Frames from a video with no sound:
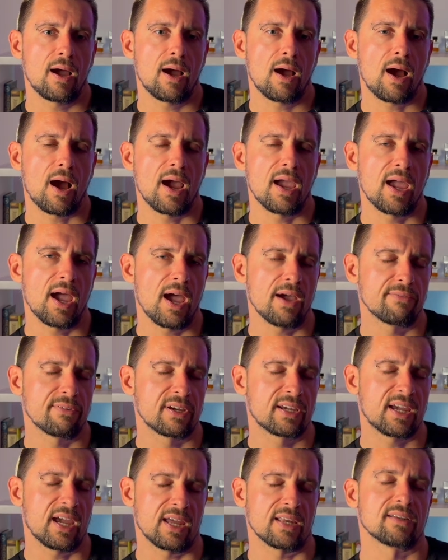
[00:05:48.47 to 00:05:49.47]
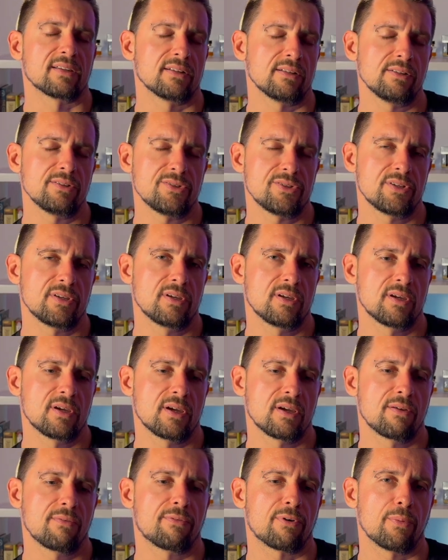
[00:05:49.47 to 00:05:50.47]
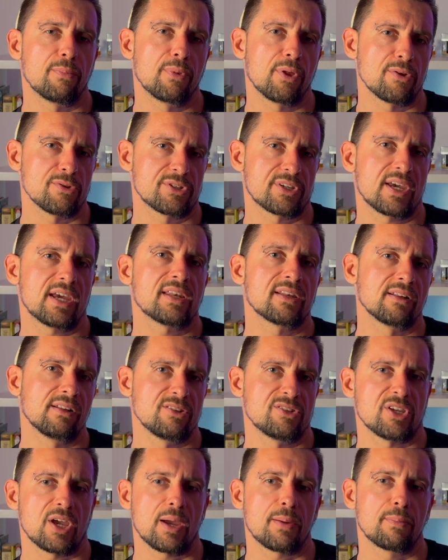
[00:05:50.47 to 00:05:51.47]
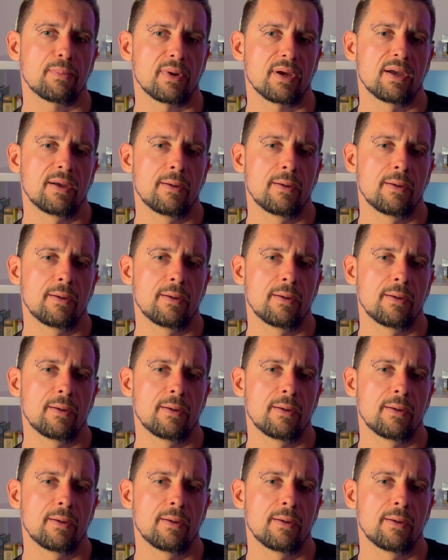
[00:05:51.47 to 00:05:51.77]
I have candles. From those candles I'm